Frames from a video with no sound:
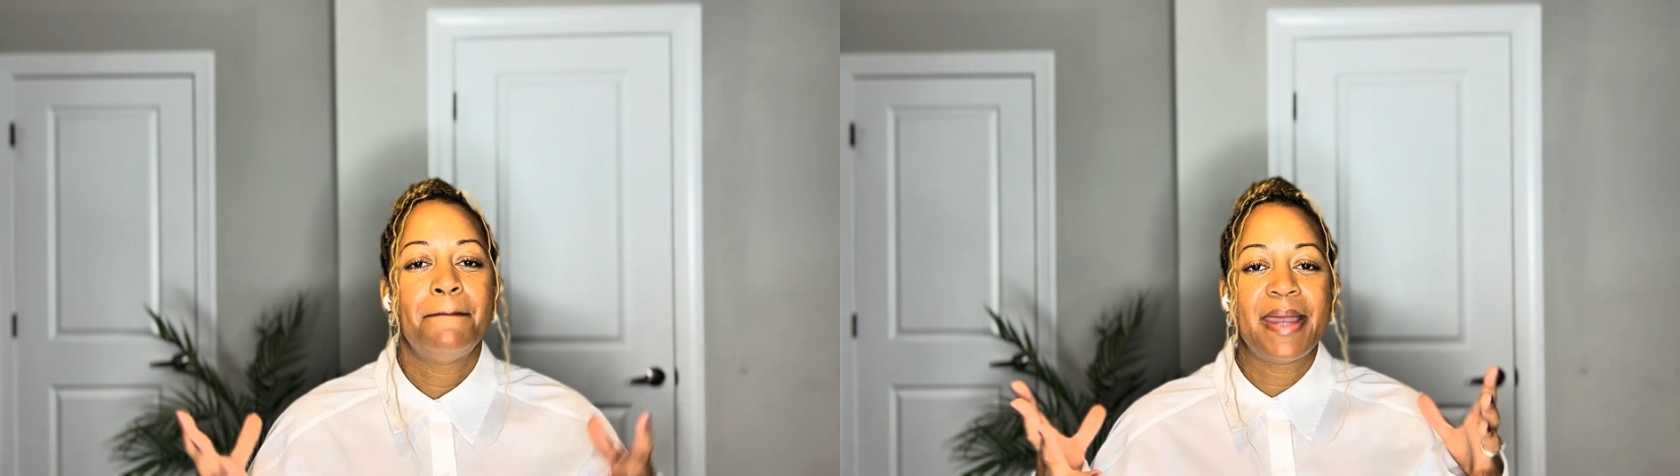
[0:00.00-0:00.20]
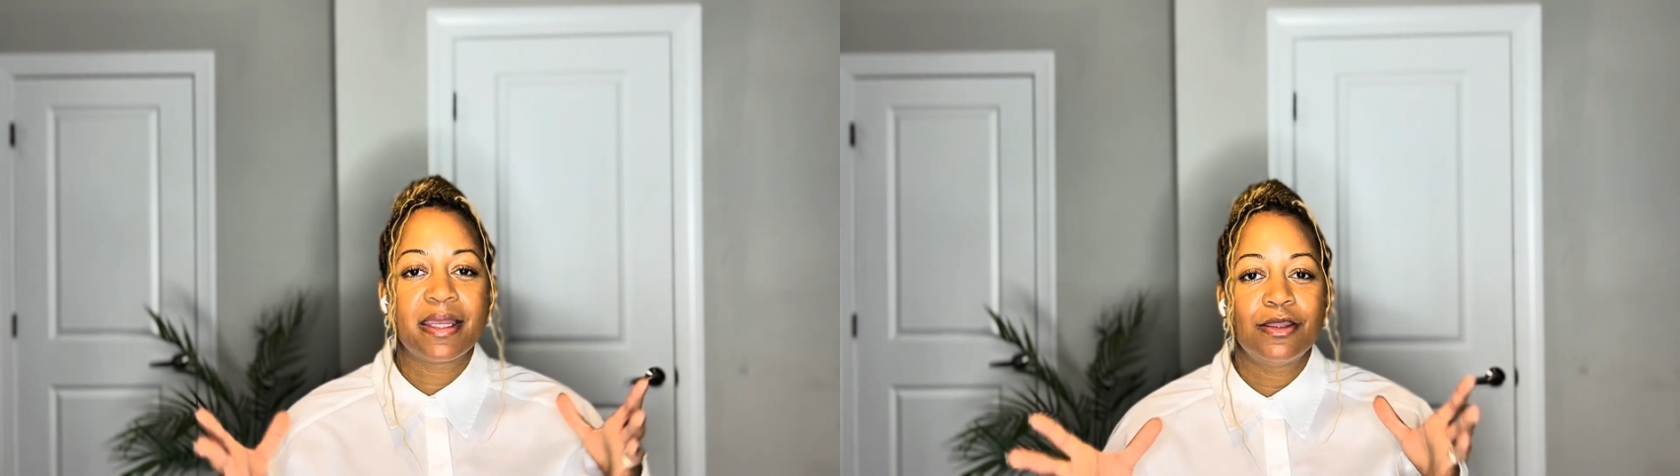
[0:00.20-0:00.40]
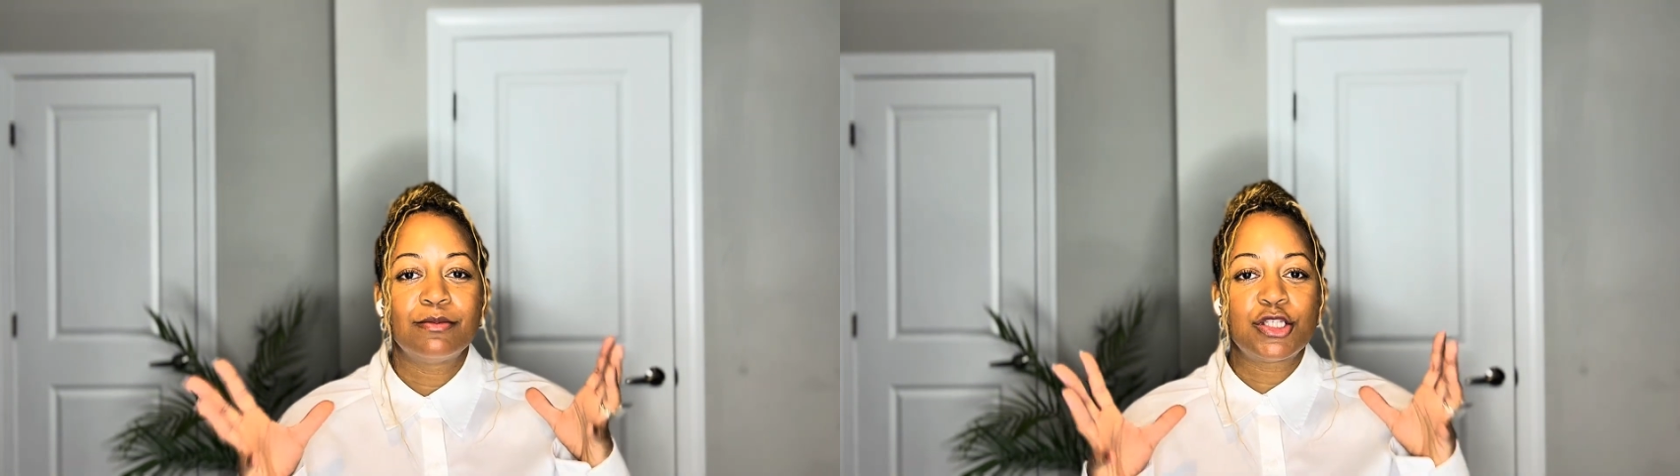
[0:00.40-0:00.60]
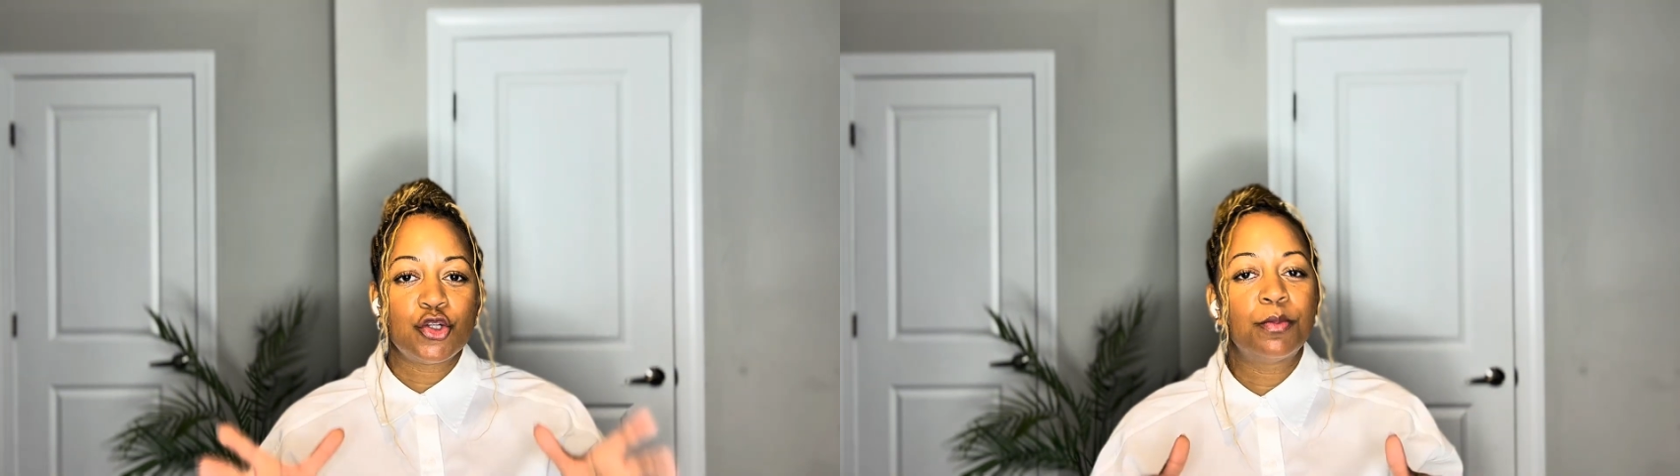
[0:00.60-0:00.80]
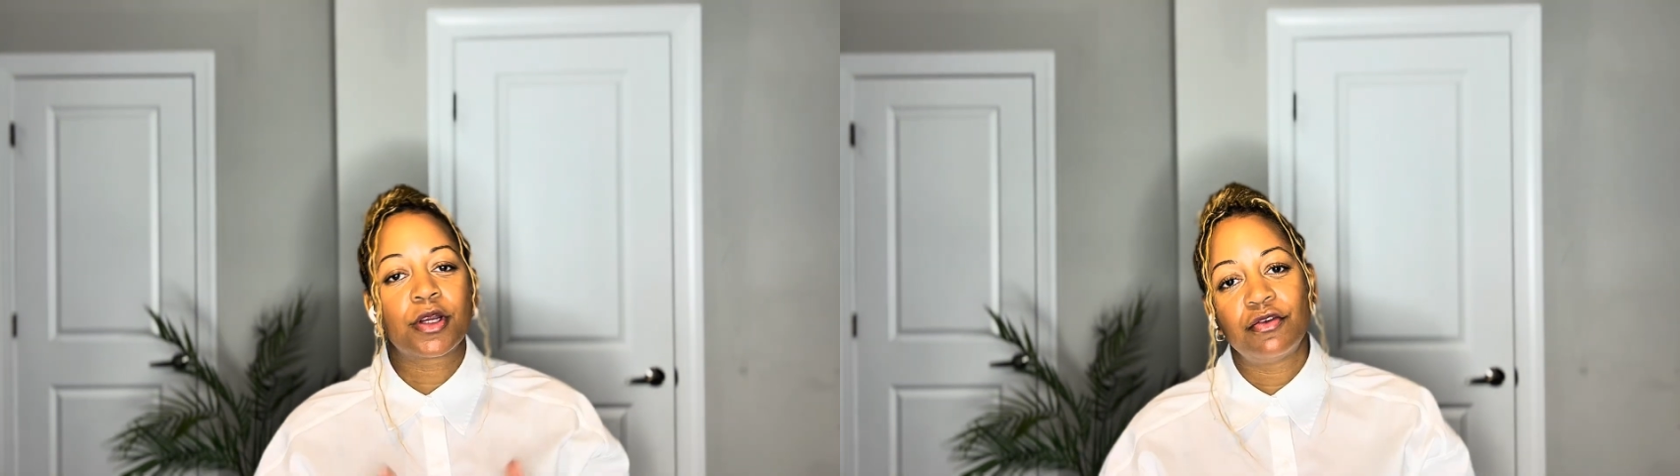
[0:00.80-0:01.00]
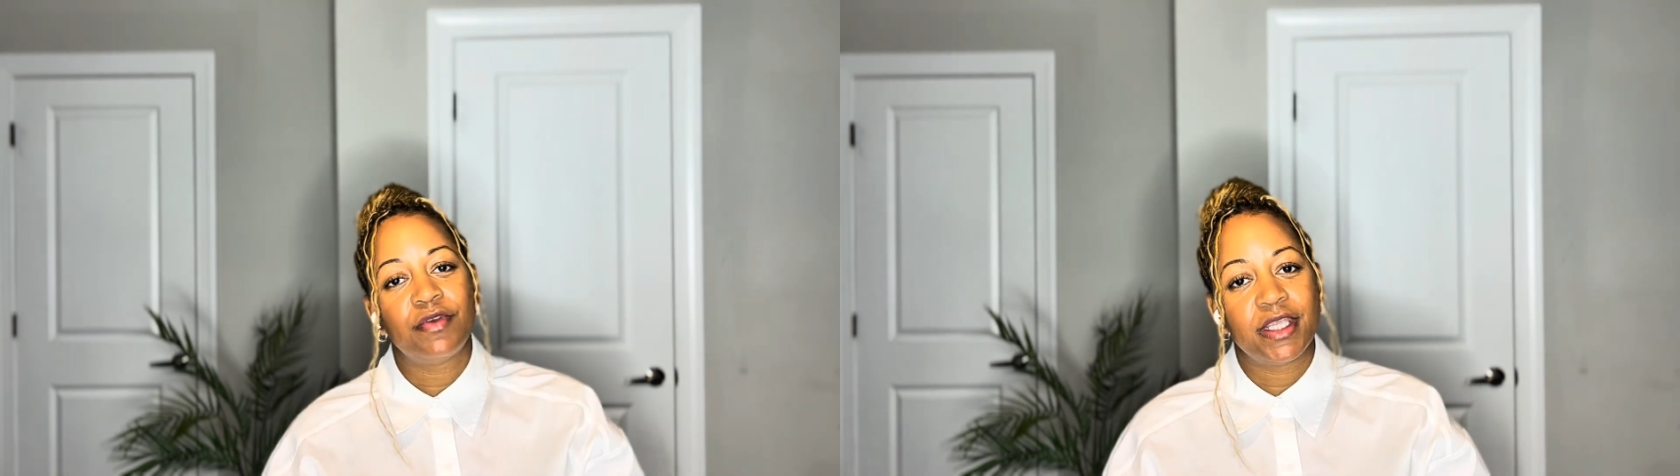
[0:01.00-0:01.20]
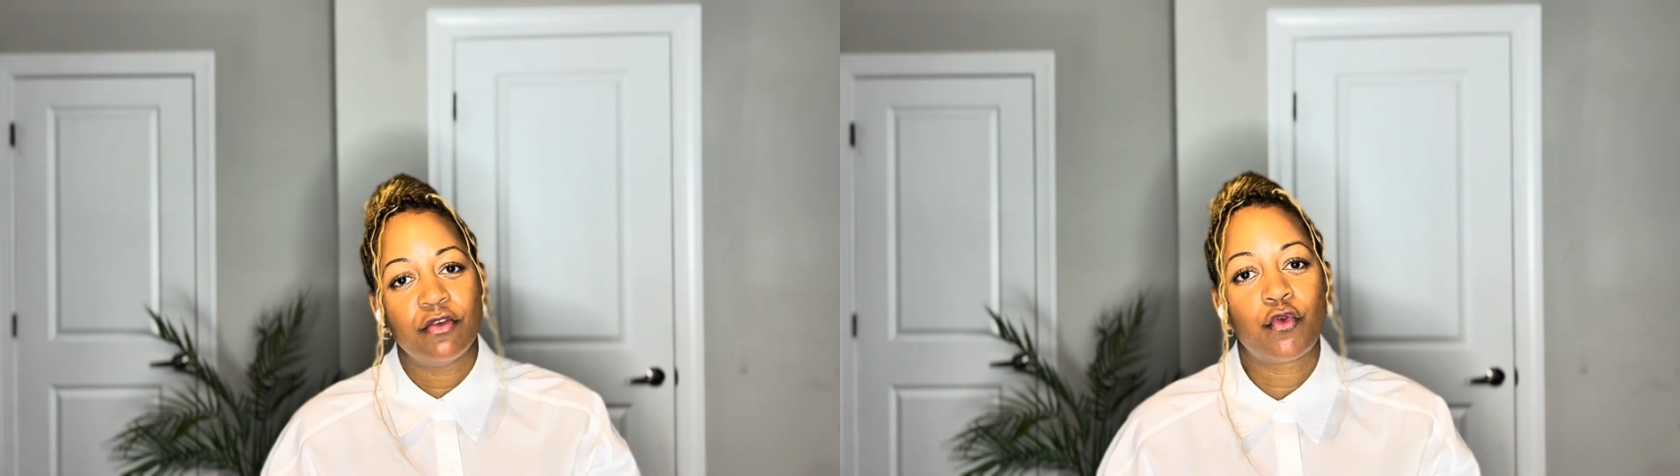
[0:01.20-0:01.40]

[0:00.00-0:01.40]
making them super convenient